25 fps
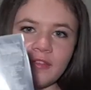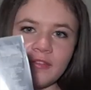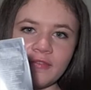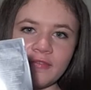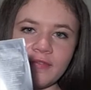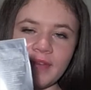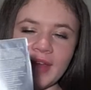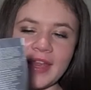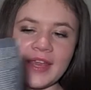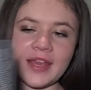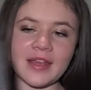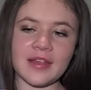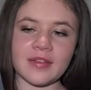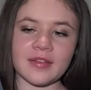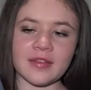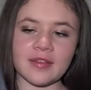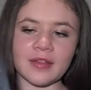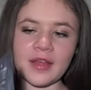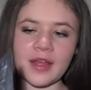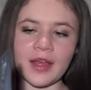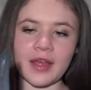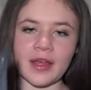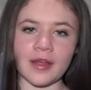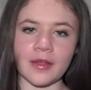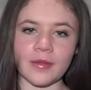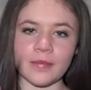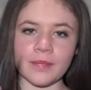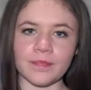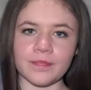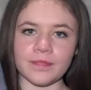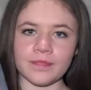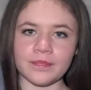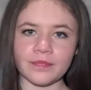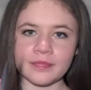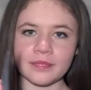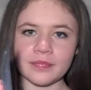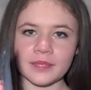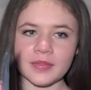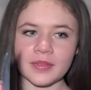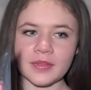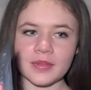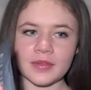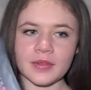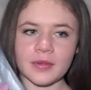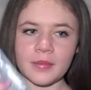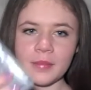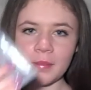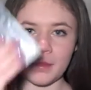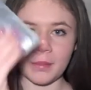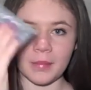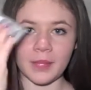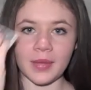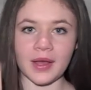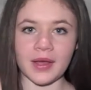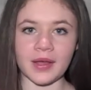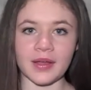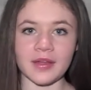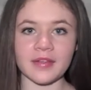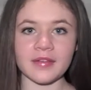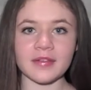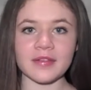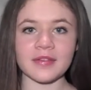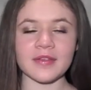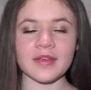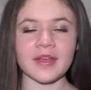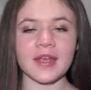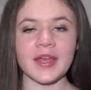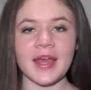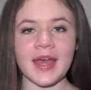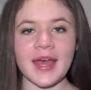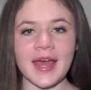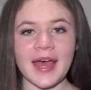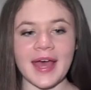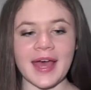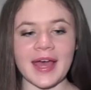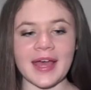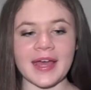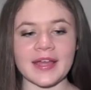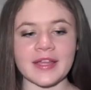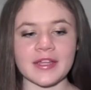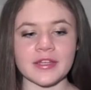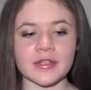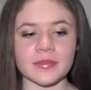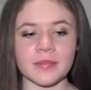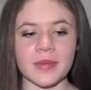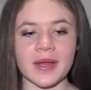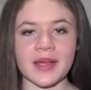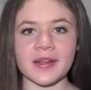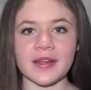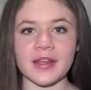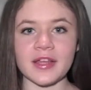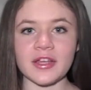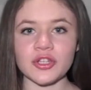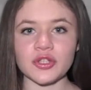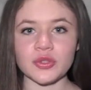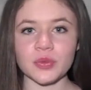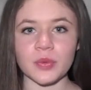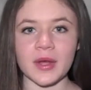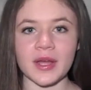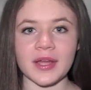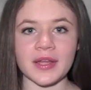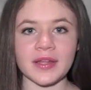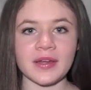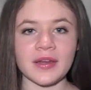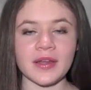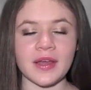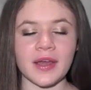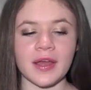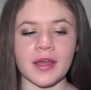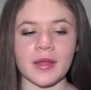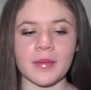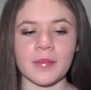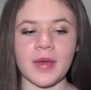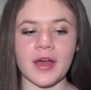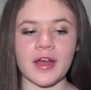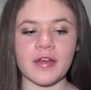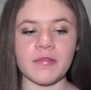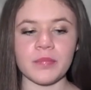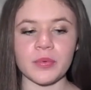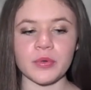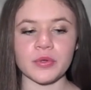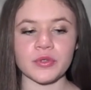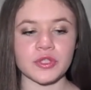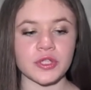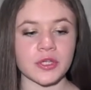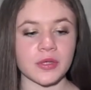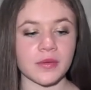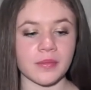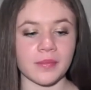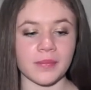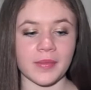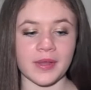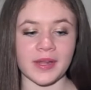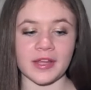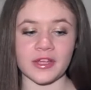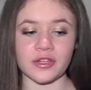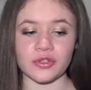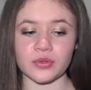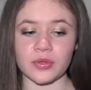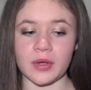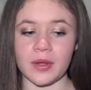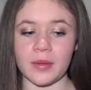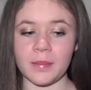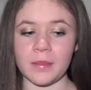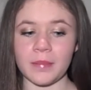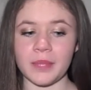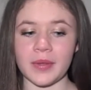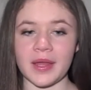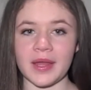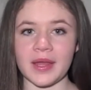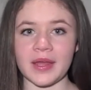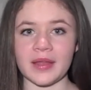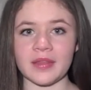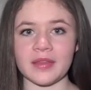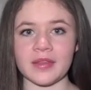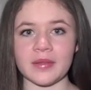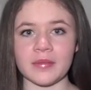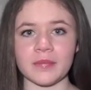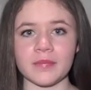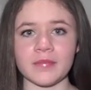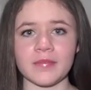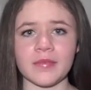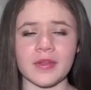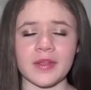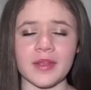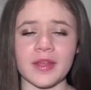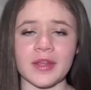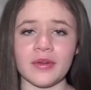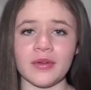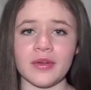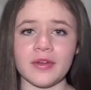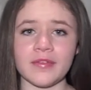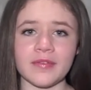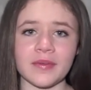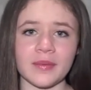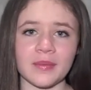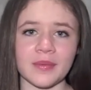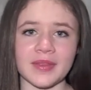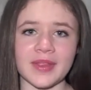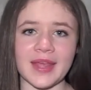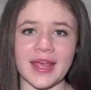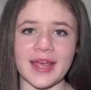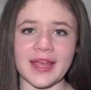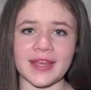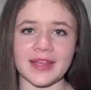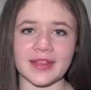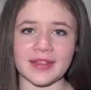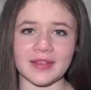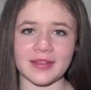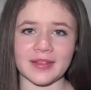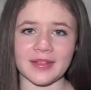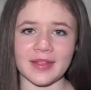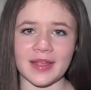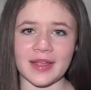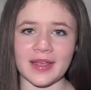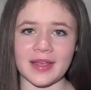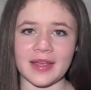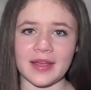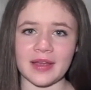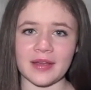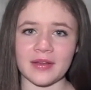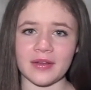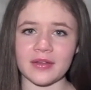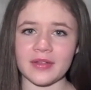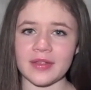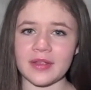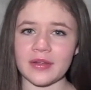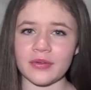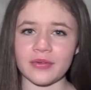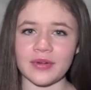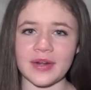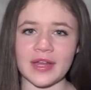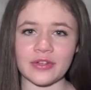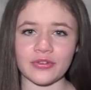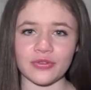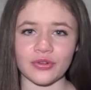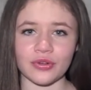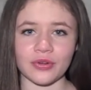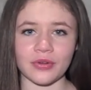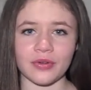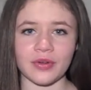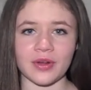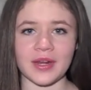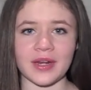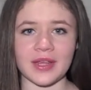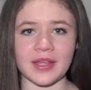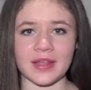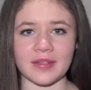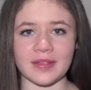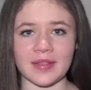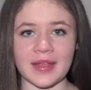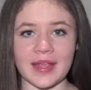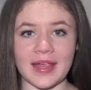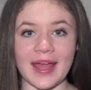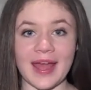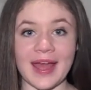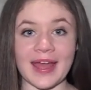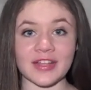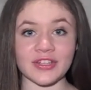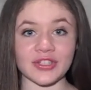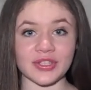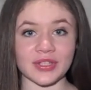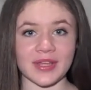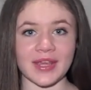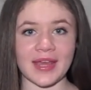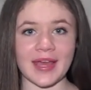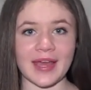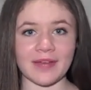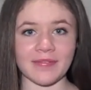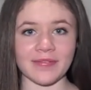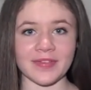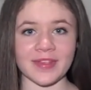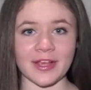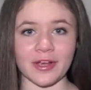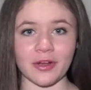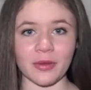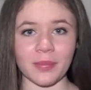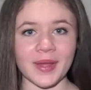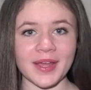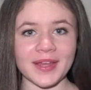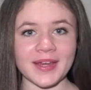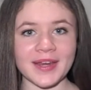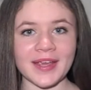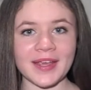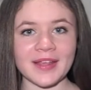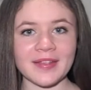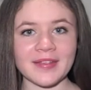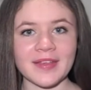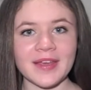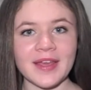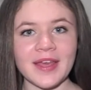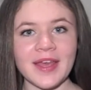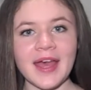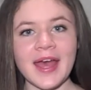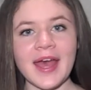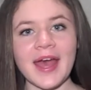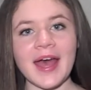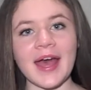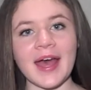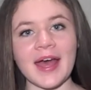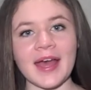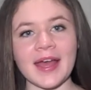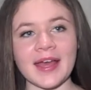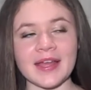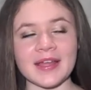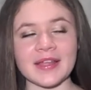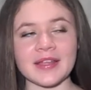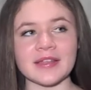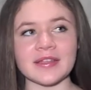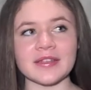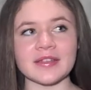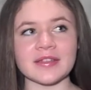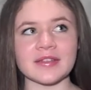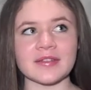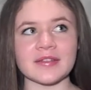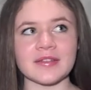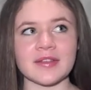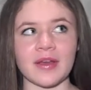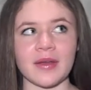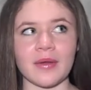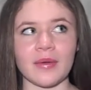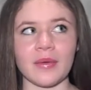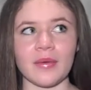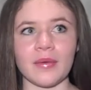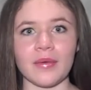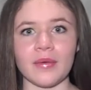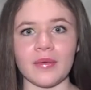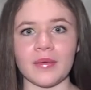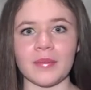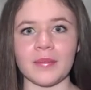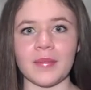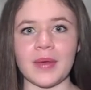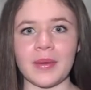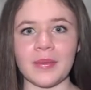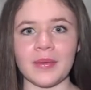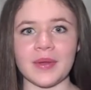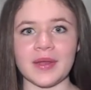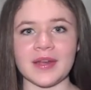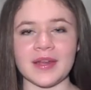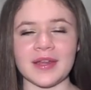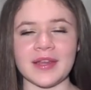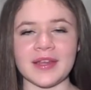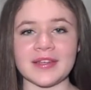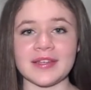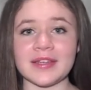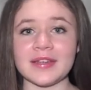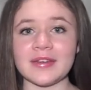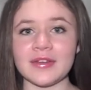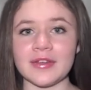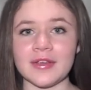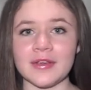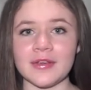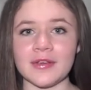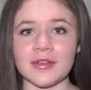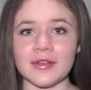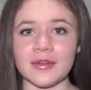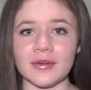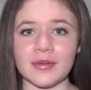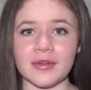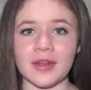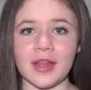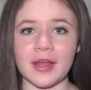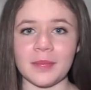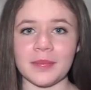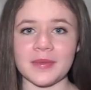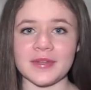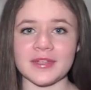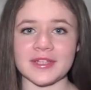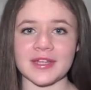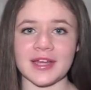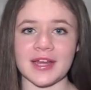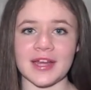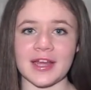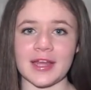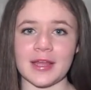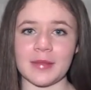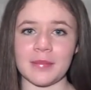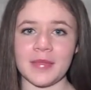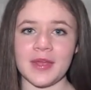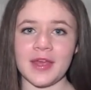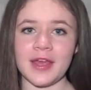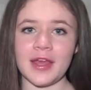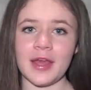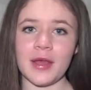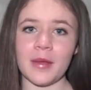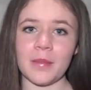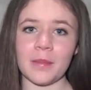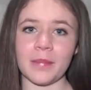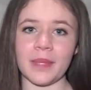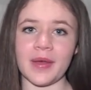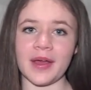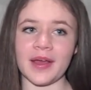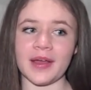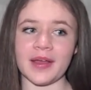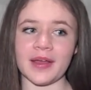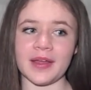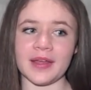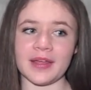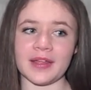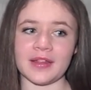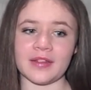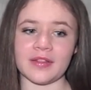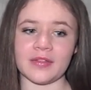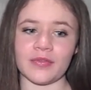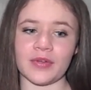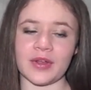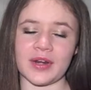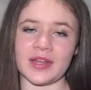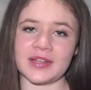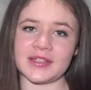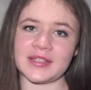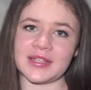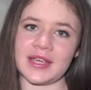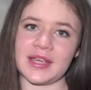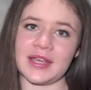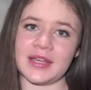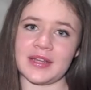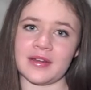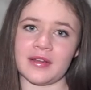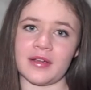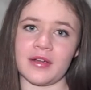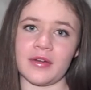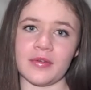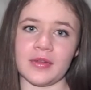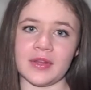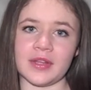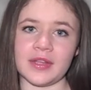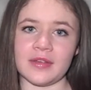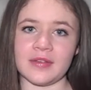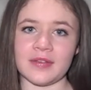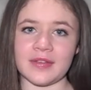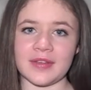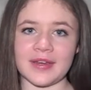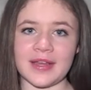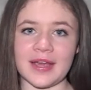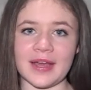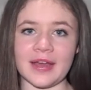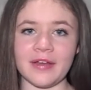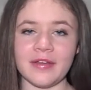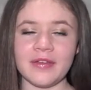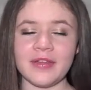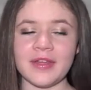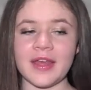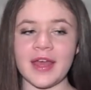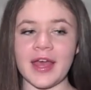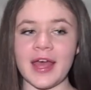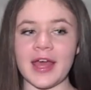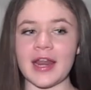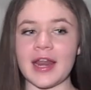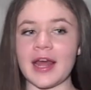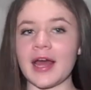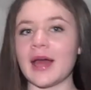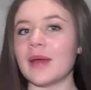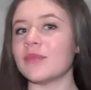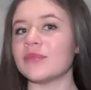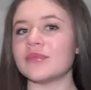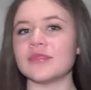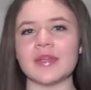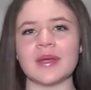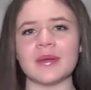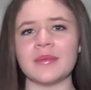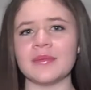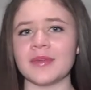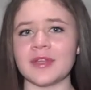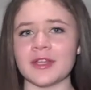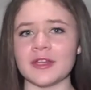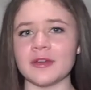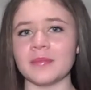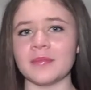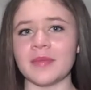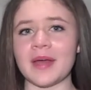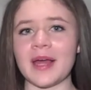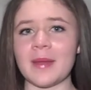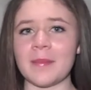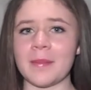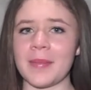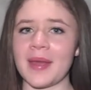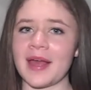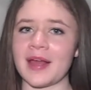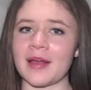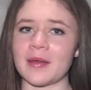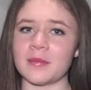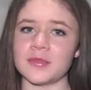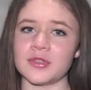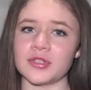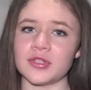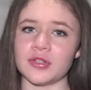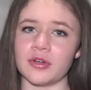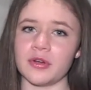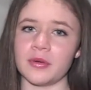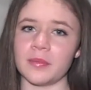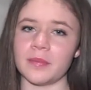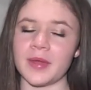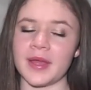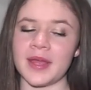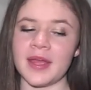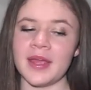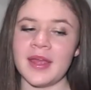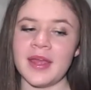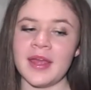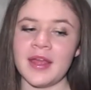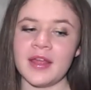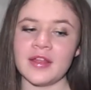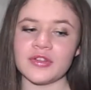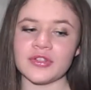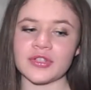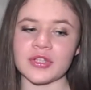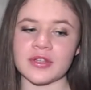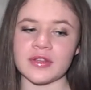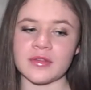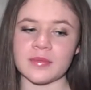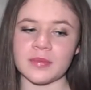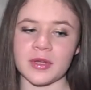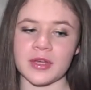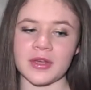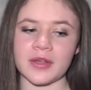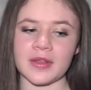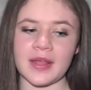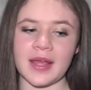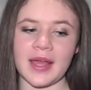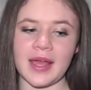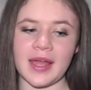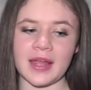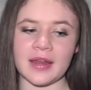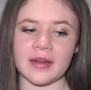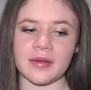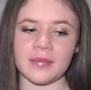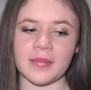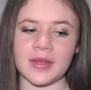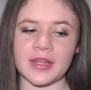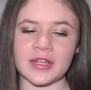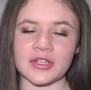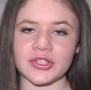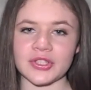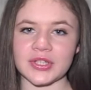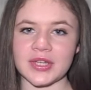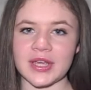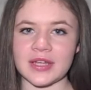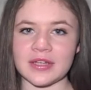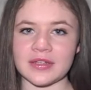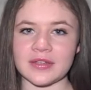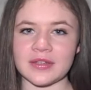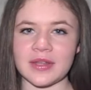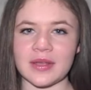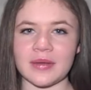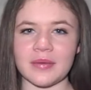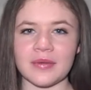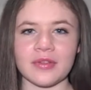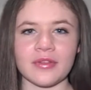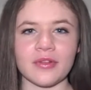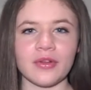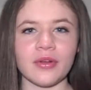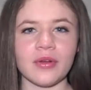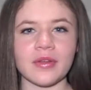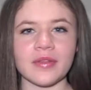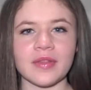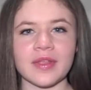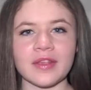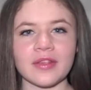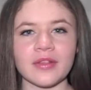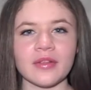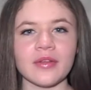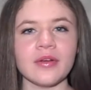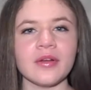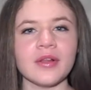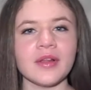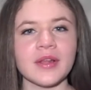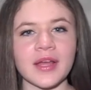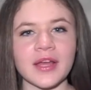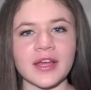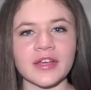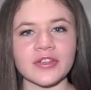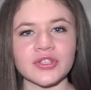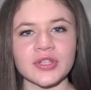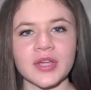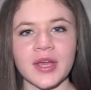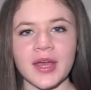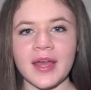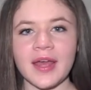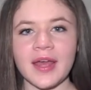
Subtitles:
face mask, and my Lush one, I bought 2 of my Lush one, but the annoying thing with that is they, because they're all natural ingredients, they actually have sell by dates, and so my one, it didn't use it all up in time, but it's run out of date and I can't really use it now, and I'm gonna buy it back, I'm sure, but just because I hadn't managed to get, there's not a Lush